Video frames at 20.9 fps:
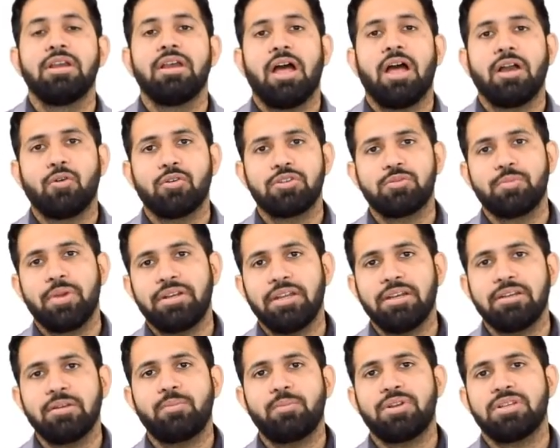A
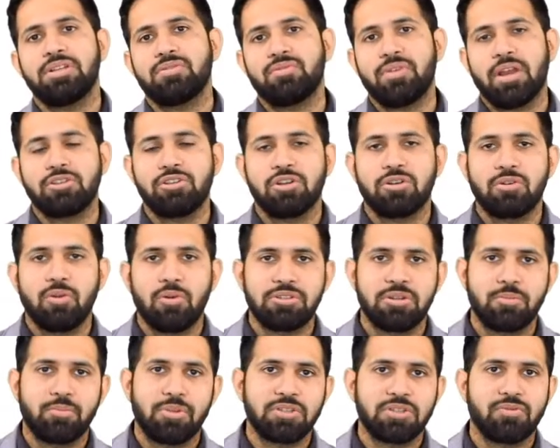cosmetic depressed fracture, closed
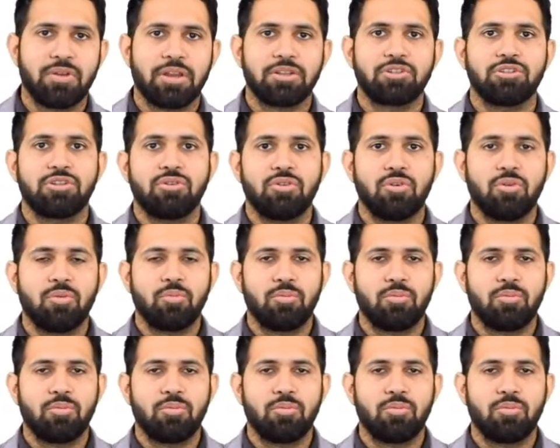depressed fracture,